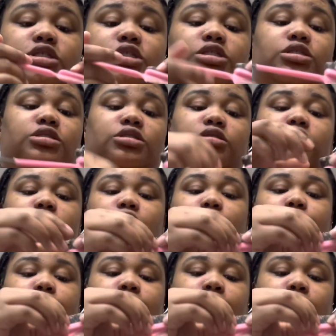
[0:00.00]
This is
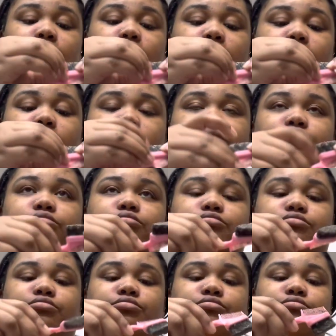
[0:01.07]
so dirty, like,
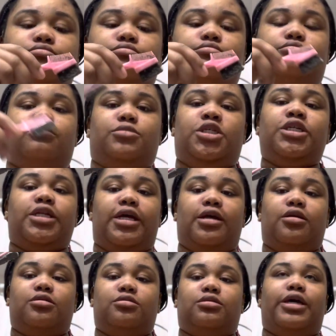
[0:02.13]
look at
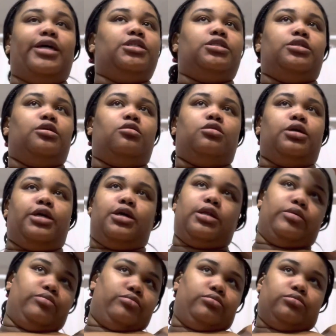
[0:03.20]
that. Actually, don't look at
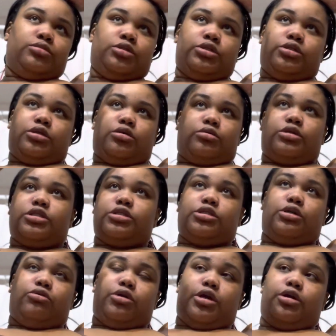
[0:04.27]
it. No, no, it's
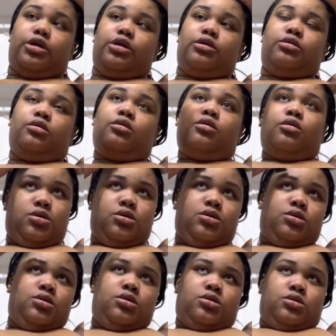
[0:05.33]
so dirty.
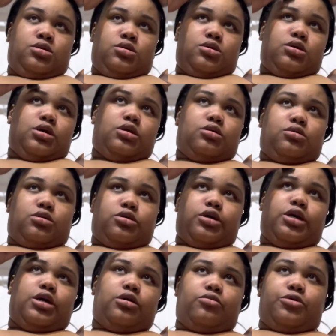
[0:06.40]
I don't know
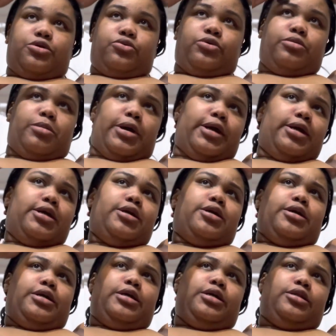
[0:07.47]
how I want to wear my hair
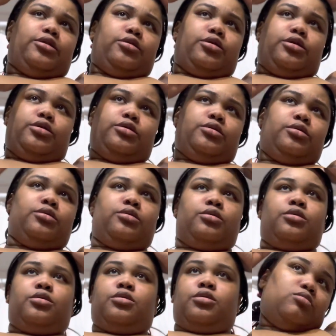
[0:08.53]
either.
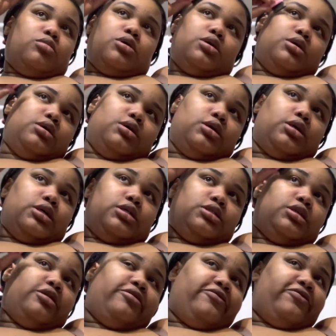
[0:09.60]
But I guess
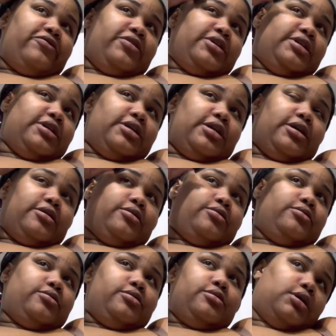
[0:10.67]
I'll figure that out
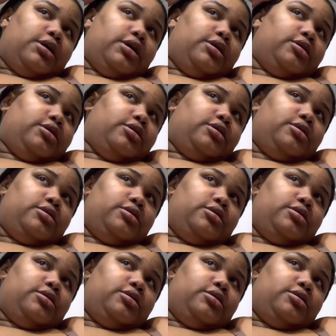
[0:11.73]
later.